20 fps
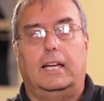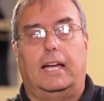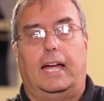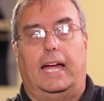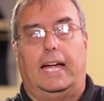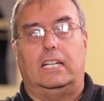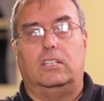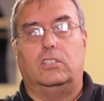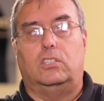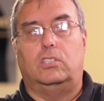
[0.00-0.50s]

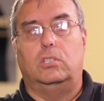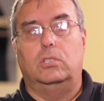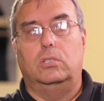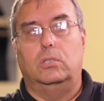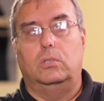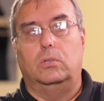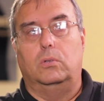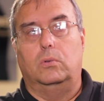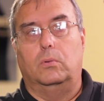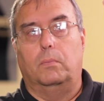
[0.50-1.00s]
and
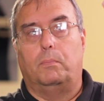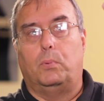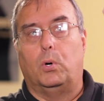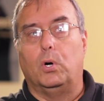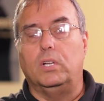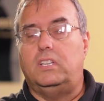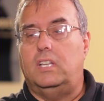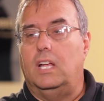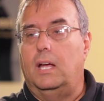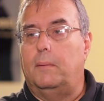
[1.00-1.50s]
to
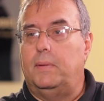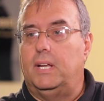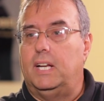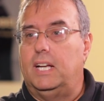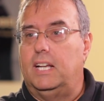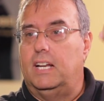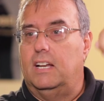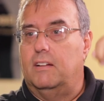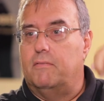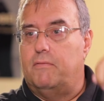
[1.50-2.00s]
put them in
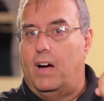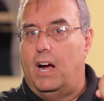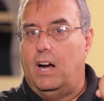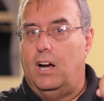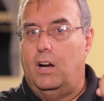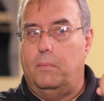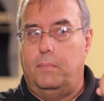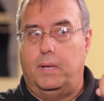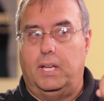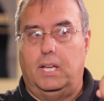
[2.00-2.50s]
an
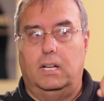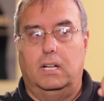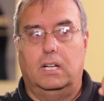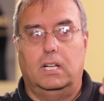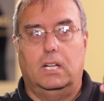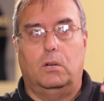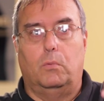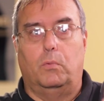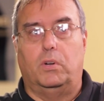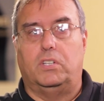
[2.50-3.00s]
environment
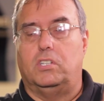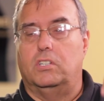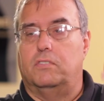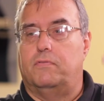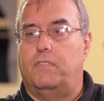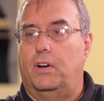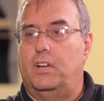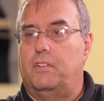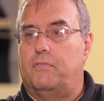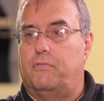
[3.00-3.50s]
which is
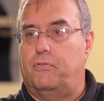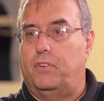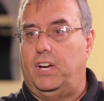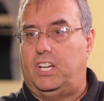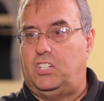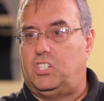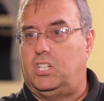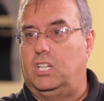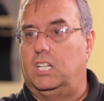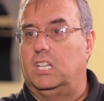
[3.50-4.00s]
very
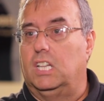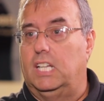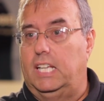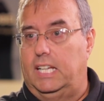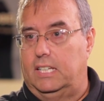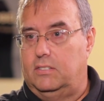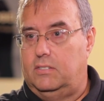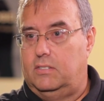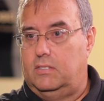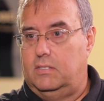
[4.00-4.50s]

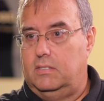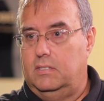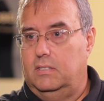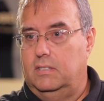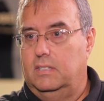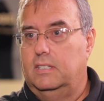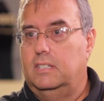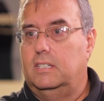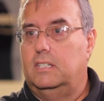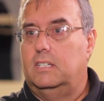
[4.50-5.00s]
frictionless,
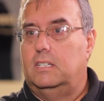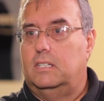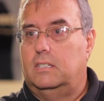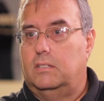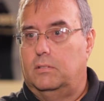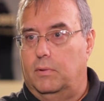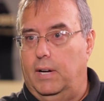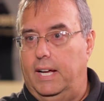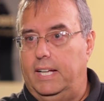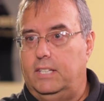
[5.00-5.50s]

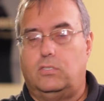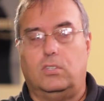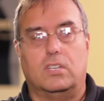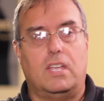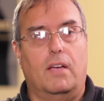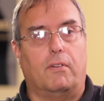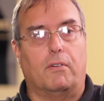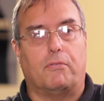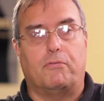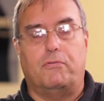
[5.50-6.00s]
right? So
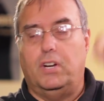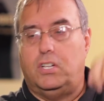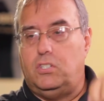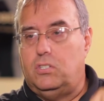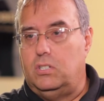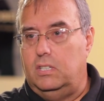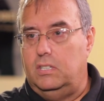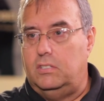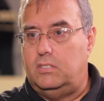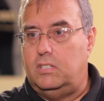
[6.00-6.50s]
you have a
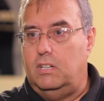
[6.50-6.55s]
frictionless